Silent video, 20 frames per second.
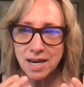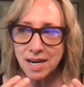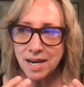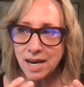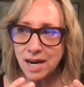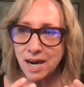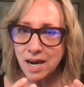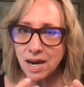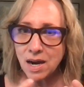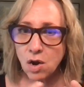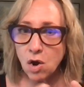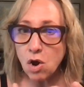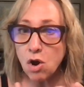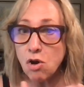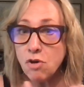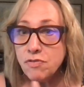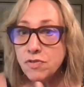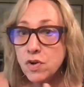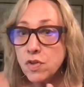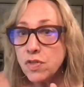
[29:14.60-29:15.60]

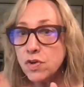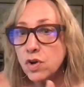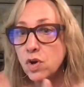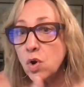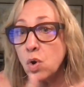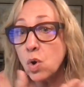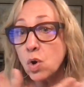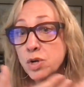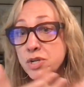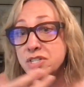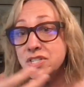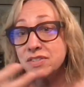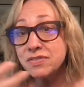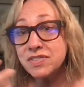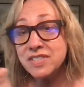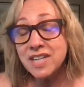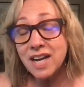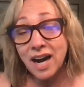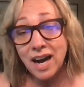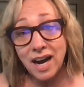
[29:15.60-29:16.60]
over the course of
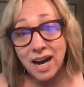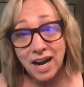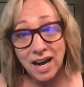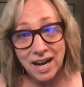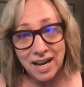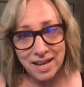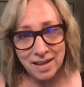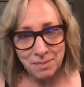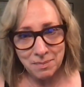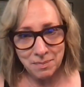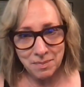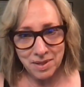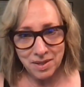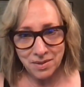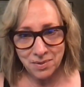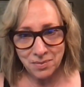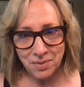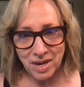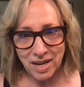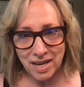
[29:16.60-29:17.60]
time,
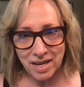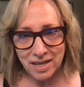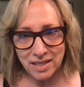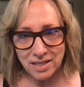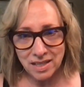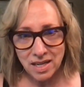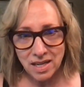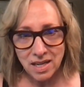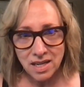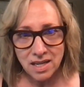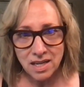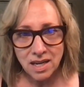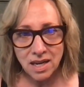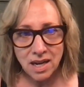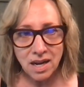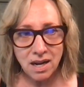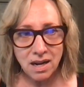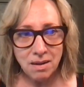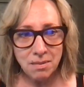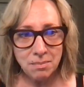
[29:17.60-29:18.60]
right?
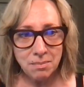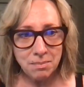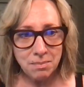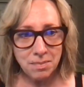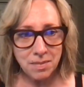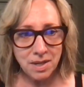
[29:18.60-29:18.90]
I